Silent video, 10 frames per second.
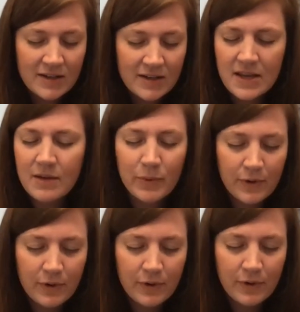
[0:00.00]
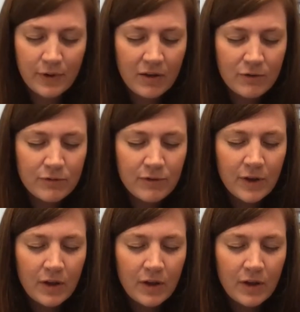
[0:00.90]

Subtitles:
example of